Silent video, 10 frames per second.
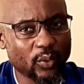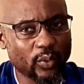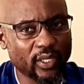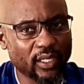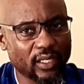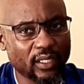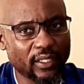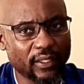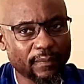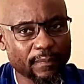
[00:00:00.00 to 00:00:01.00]

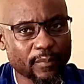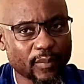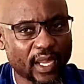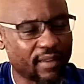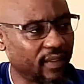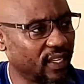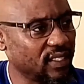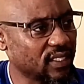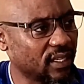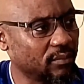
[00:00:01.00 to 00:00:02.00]
We have
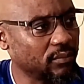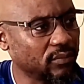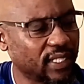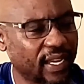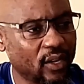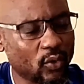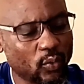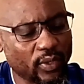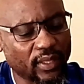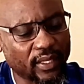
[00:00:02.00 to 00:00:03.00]
had some
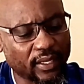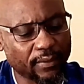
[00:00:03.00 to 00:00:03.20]
dialogue with